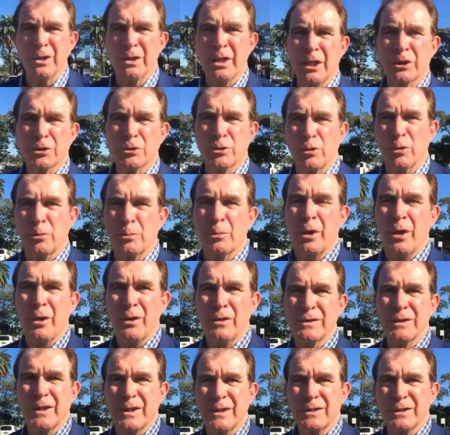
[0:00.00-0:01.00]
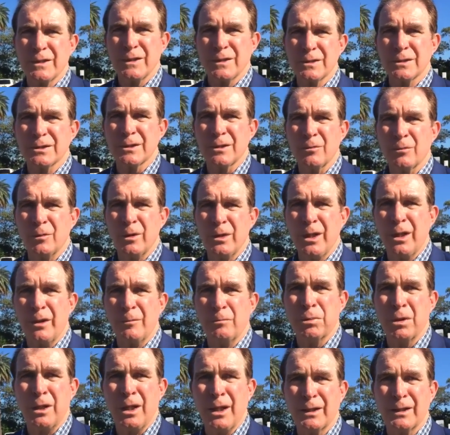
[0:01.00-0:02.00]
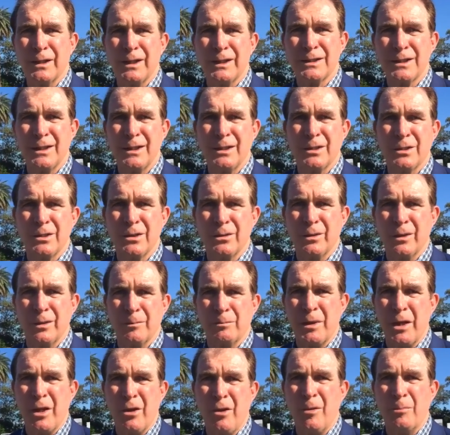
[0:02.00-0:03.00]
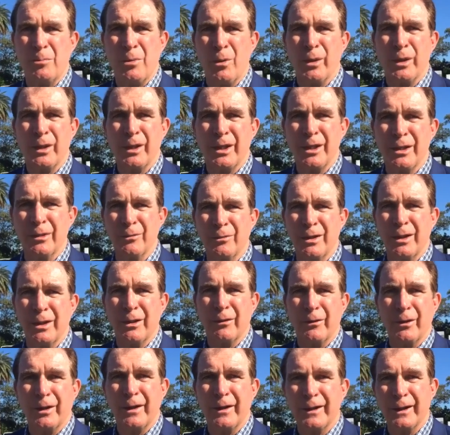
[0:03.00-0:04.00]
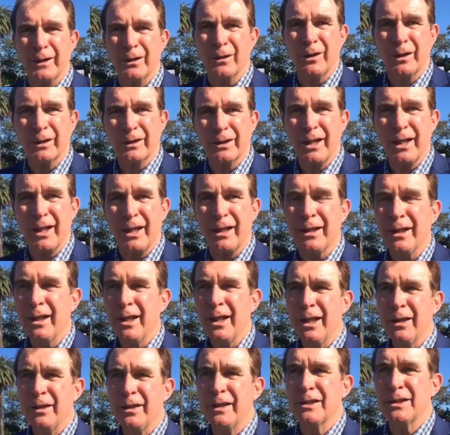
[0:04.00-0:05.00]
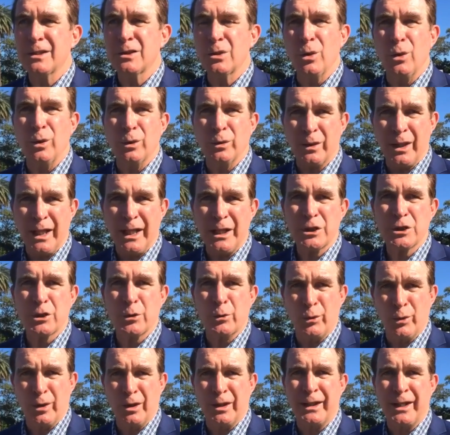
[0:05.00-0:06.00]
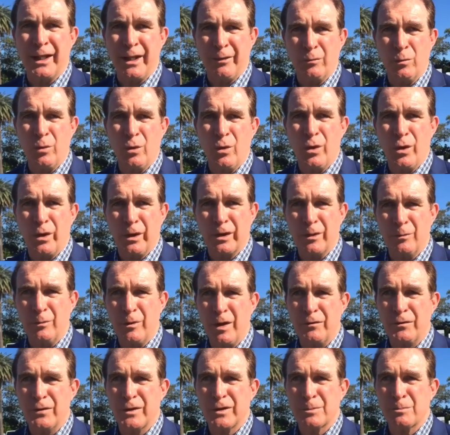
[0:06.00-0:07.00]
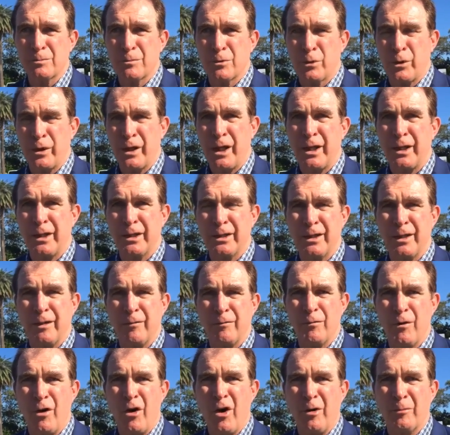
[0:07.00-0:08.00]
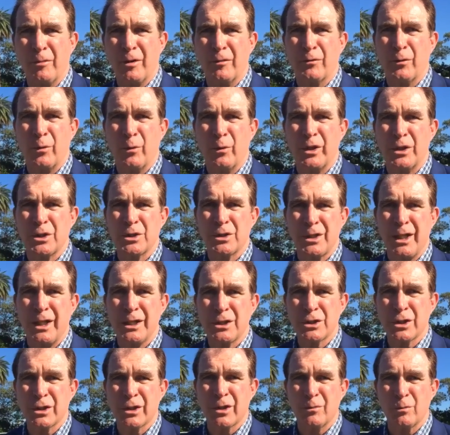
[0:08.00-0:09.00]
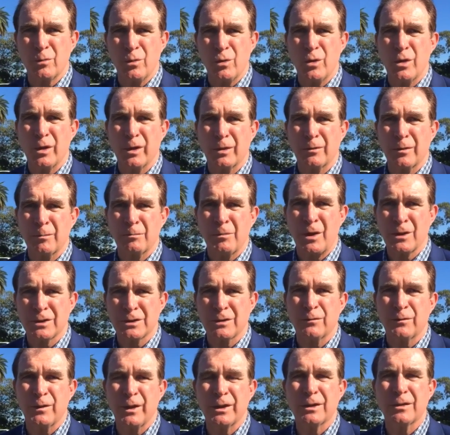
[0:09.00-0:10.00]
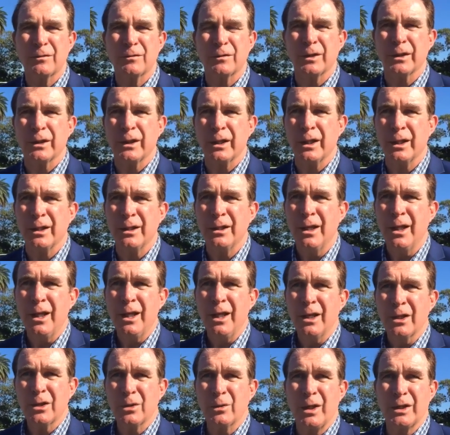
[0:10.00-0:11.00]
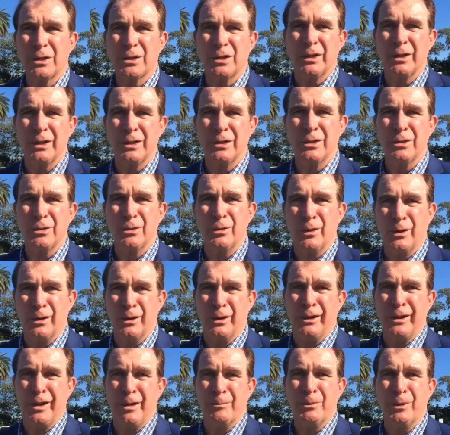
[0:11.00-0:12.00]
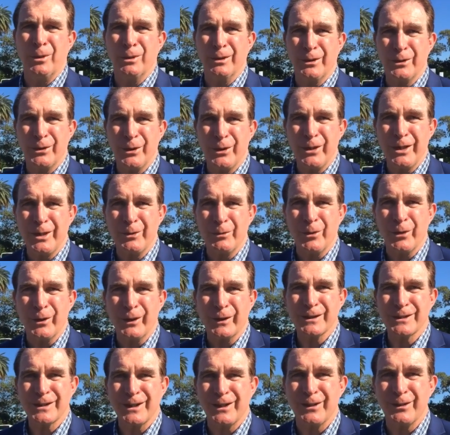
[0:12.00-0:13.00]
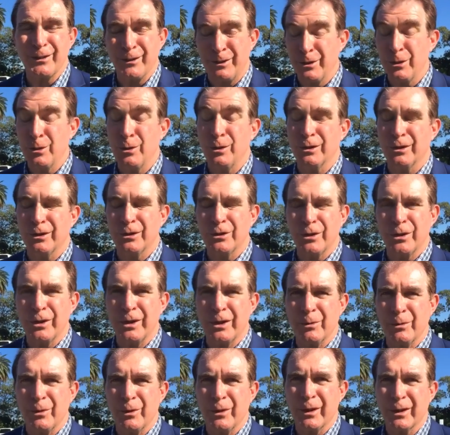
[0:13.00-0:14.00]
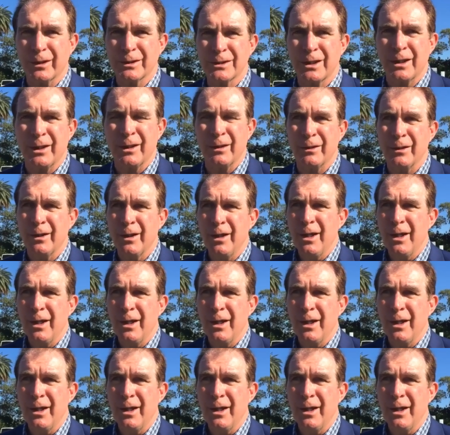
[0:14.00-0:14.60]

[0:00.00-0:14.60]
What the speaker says: natural processes. We don't plug this into a PowerPoint anywhere or anything like that. This is all nature really at work, and we've just created the environment for which nature can work most effectively in to actually clean up all the dirty work and do all the dirty work. So